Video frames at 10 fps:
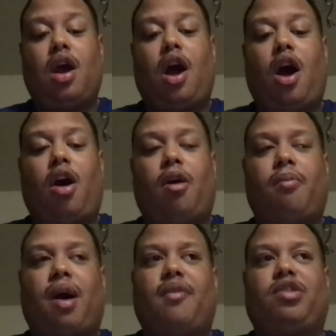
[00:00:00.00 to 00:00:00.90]

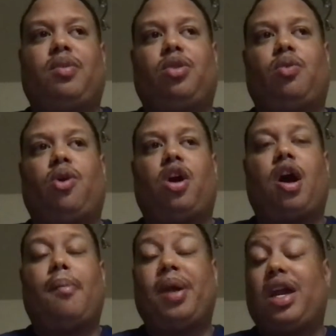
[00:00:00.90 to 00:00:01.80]
Obviously, with the World
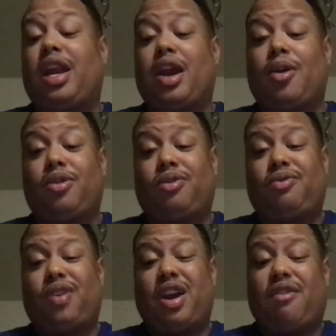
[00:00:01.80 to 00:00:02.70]
Cup being there, is a
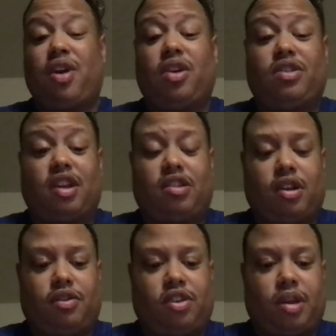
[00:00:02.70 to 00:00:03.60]
very, very
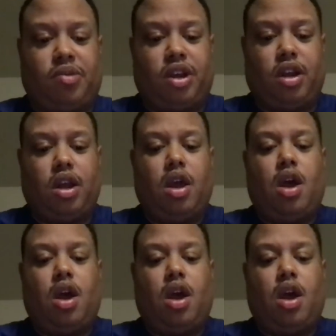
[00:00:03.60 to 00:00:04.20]
sensitive subject.